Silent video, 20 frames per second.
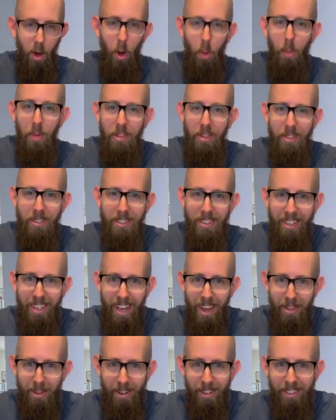open this
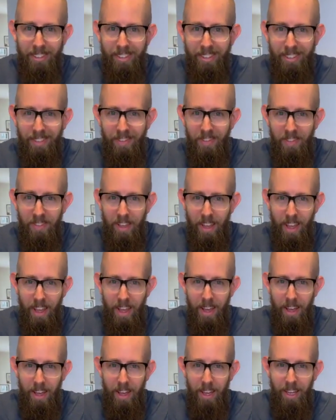together.
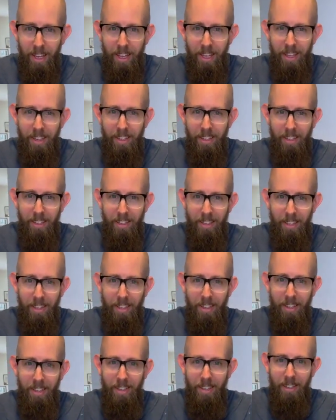
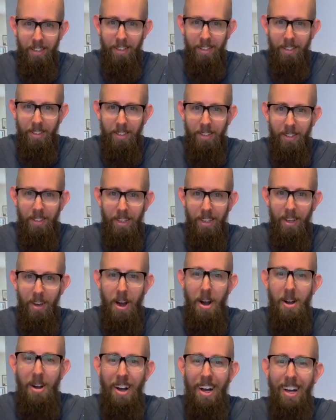Yes. All